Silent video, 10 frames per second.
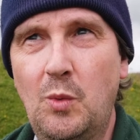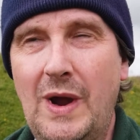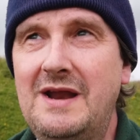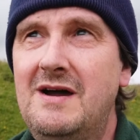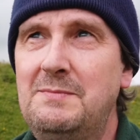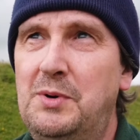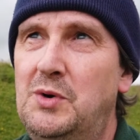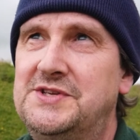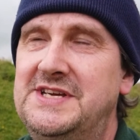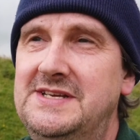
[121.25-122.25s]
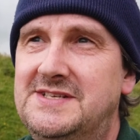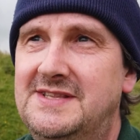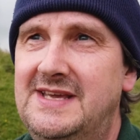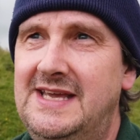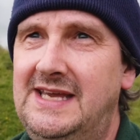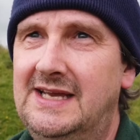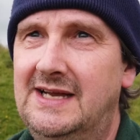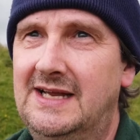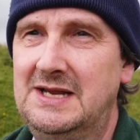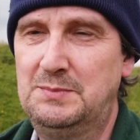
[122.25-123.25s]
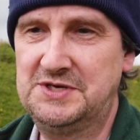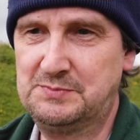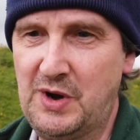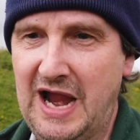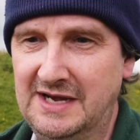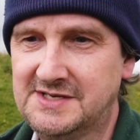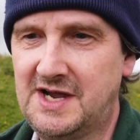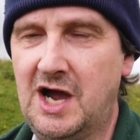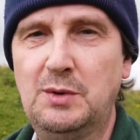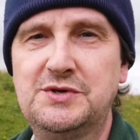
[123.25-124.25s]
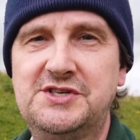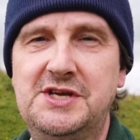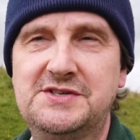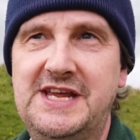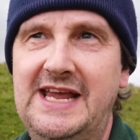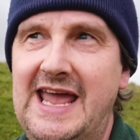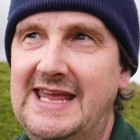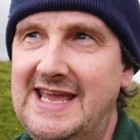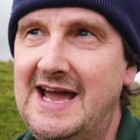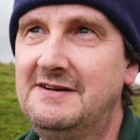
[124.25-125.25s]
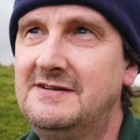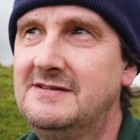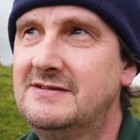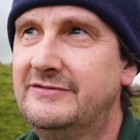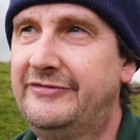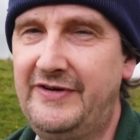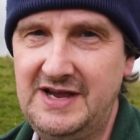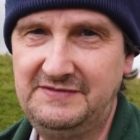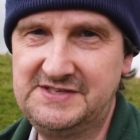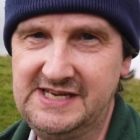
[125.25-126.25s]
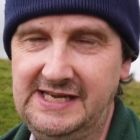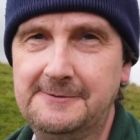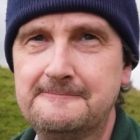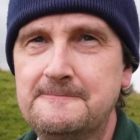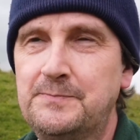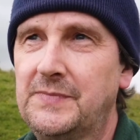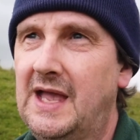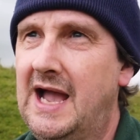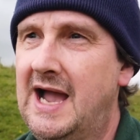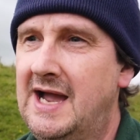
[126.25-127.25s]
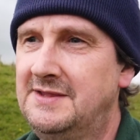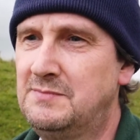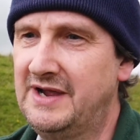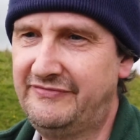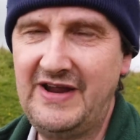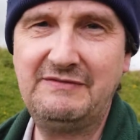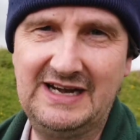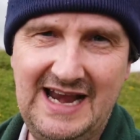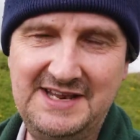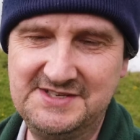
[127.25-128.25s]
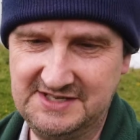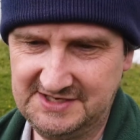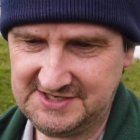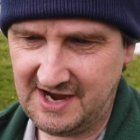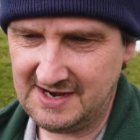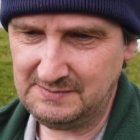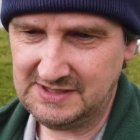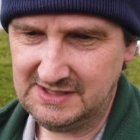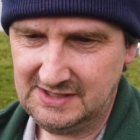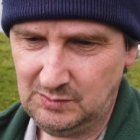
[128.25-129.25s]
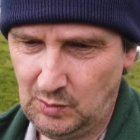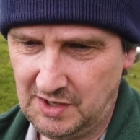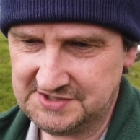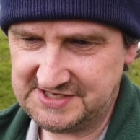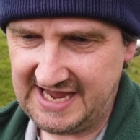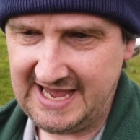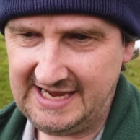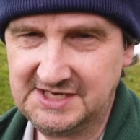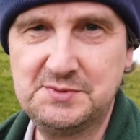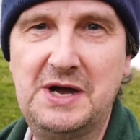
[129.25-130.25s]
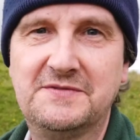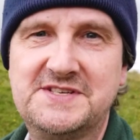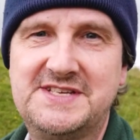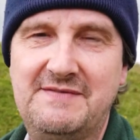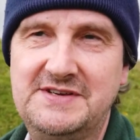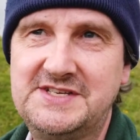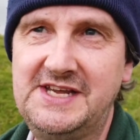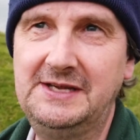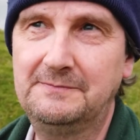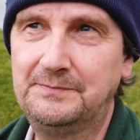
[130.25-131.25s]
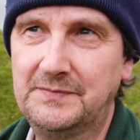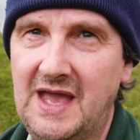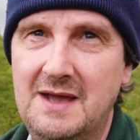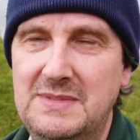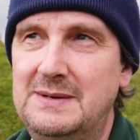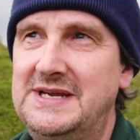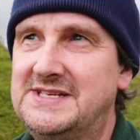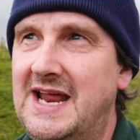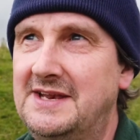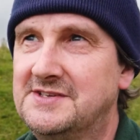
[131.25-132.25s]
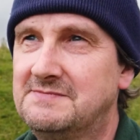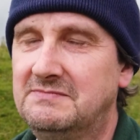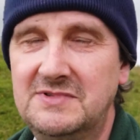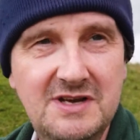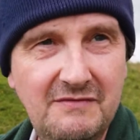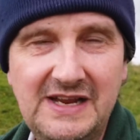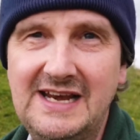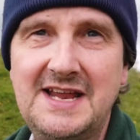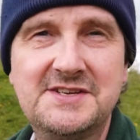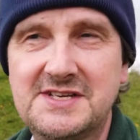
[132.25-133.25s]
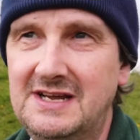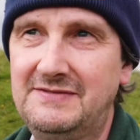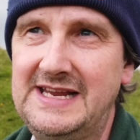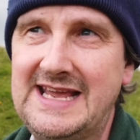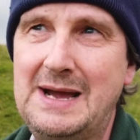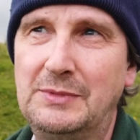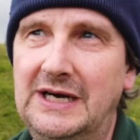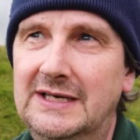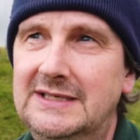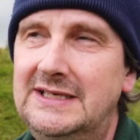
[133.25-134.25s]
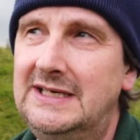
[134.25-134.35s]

When I bought into the Olympus brand, I was using a Canon 5D, and my favorite lens at the time was a 12-70 millimeter lens. Lovely lens, lovely camera.